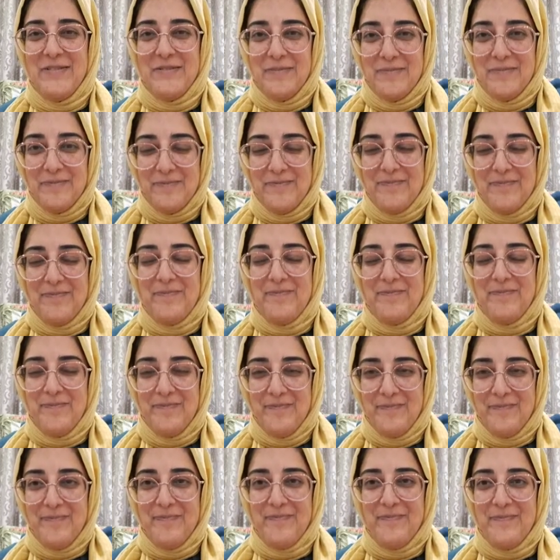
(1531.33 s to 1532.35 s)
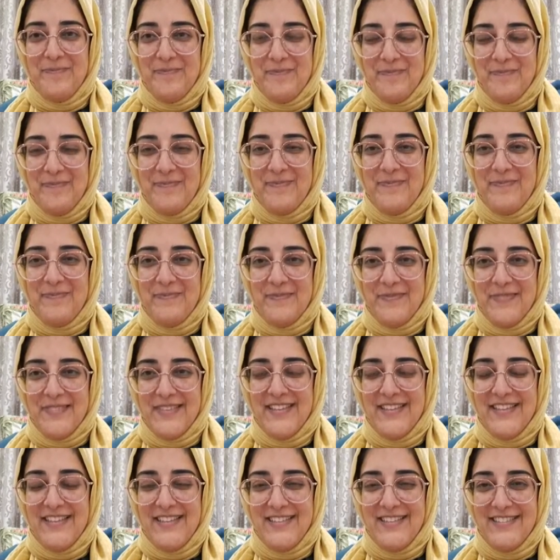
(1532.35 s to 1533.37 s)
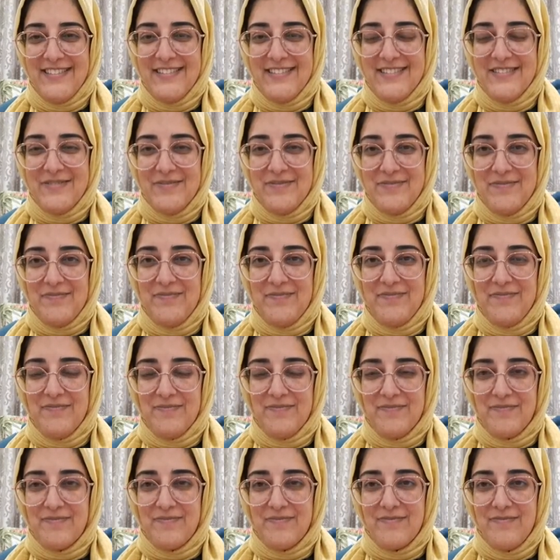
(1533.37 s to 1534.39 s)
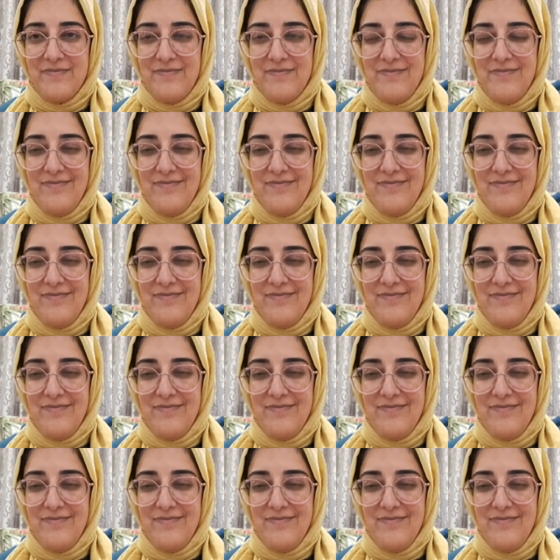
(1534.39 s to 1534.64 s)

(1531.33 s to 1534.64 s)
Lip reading: (silent)